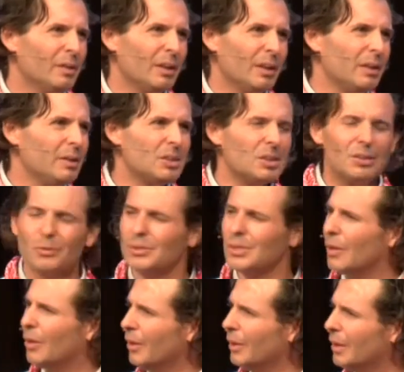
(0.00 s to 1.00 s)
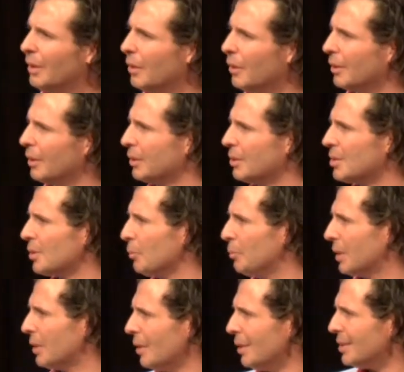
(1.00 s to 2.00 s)
The list goes on. And so
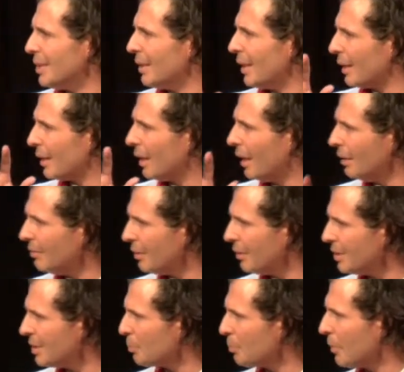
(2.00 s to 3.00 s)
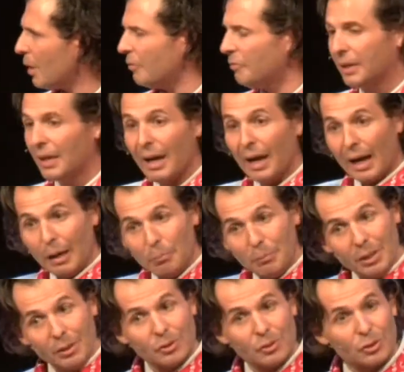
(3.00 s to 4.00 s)
because of that, God tells the prophet, I'm
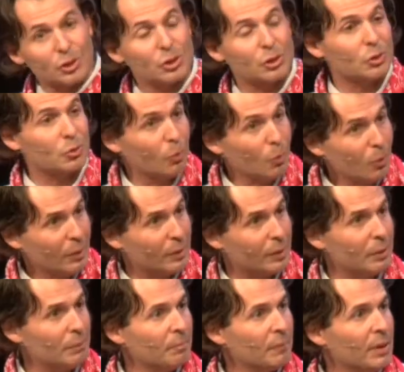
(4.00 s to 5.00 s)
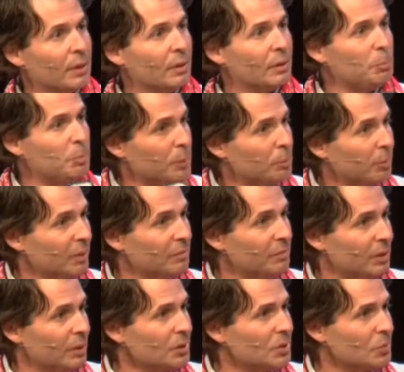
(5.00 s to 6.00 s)
going to destroy the people of
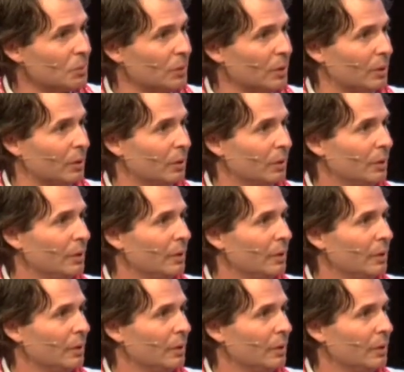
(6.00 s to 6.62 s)
Israel.